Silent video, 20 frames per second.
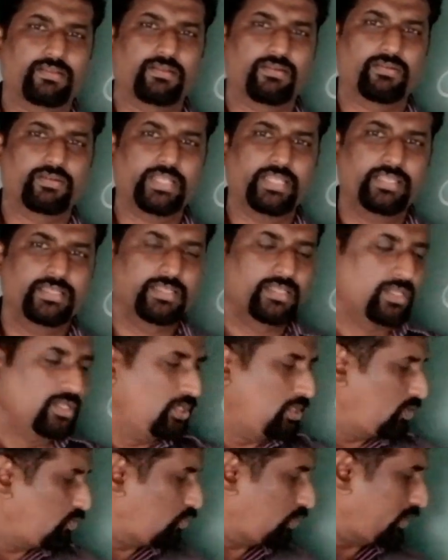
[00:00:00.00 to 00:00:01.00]
okay
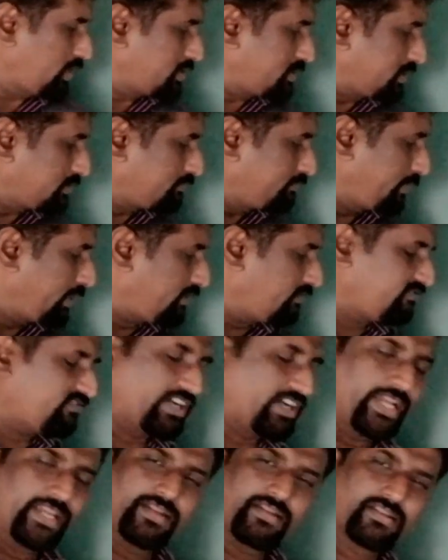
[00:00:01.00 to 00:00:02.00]
what does it mean
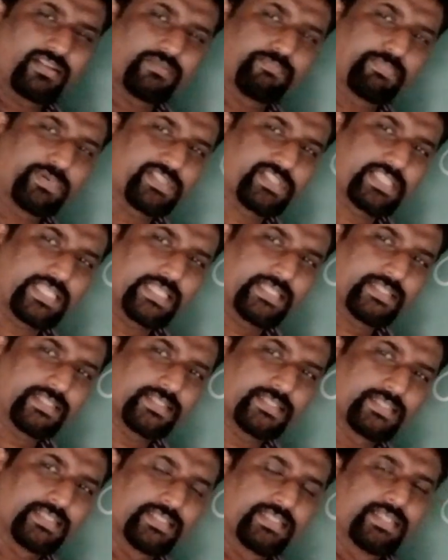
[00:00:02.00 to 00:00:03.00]
500 percent
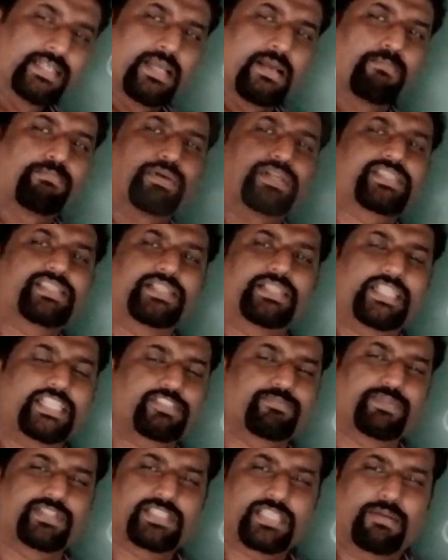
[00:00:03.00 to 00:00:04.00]
percentage
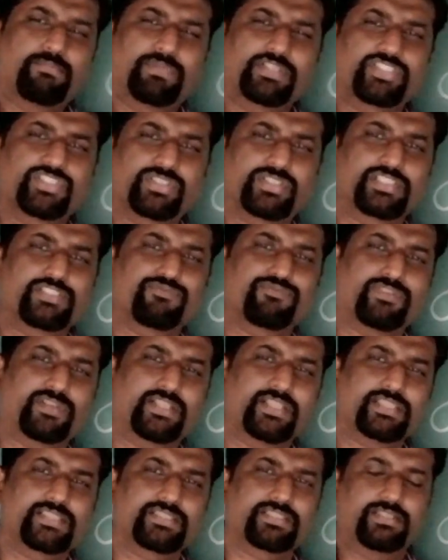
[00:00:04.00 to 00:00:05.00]
means how much it is for
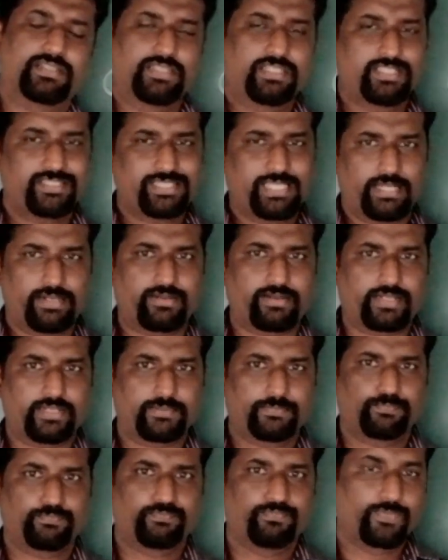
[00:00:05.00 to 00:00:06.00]
us it is 100
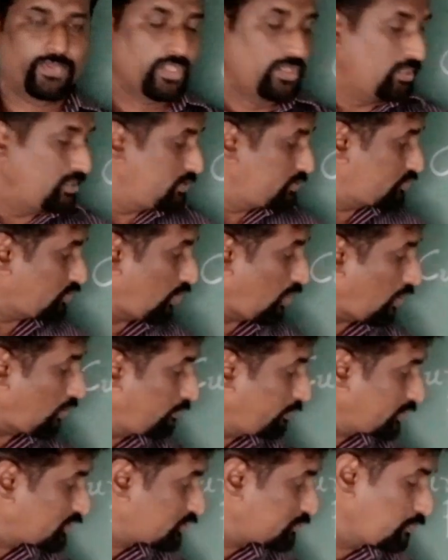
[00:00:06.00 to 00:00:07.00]
so how
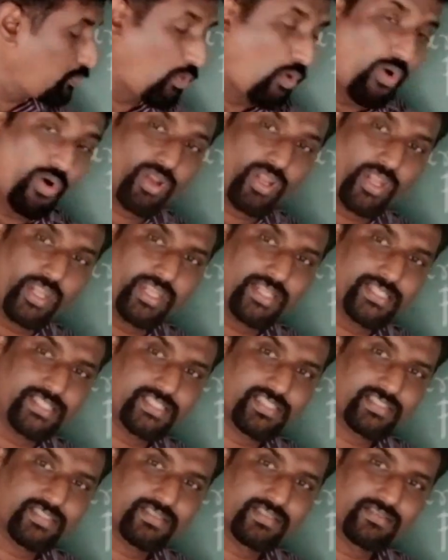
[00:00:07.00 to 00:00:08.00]
much more it is
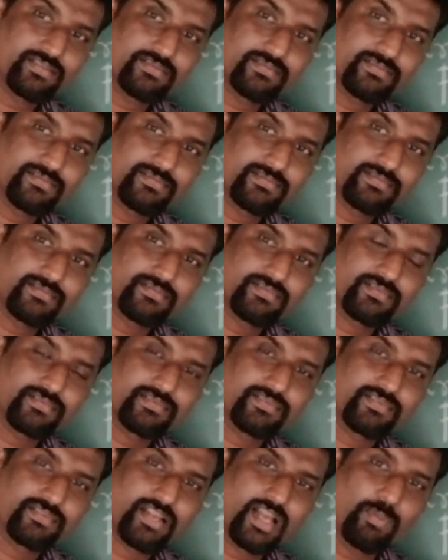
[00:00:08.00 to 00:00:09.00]

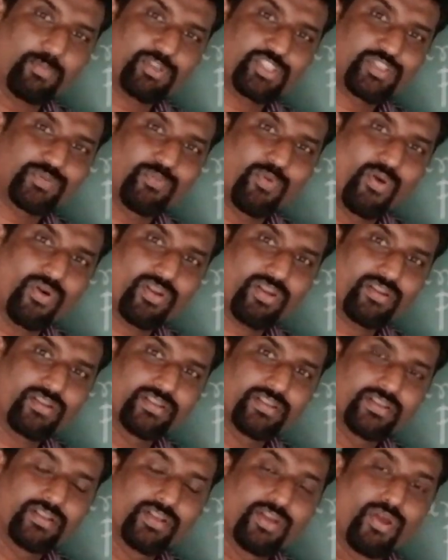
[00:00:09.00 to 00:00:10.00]
how much more
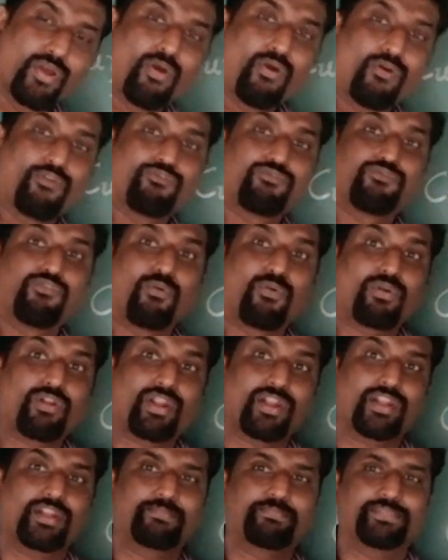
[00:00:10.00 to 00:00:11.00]

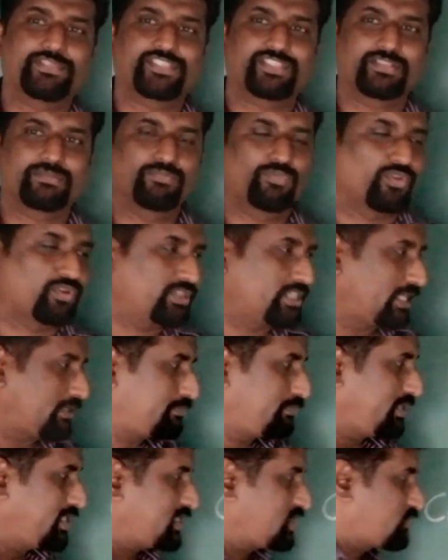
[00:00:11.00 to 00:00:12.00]
400 percent more that
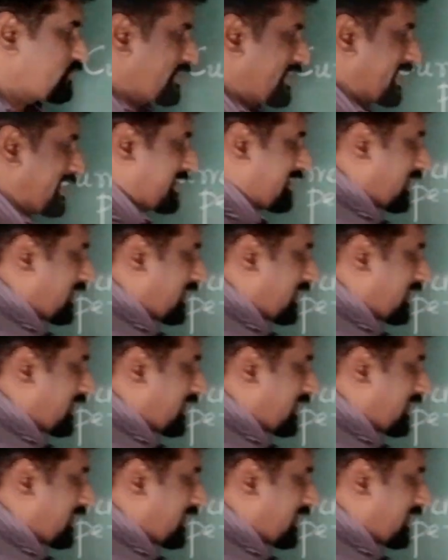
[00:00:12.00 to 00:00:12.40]
means we can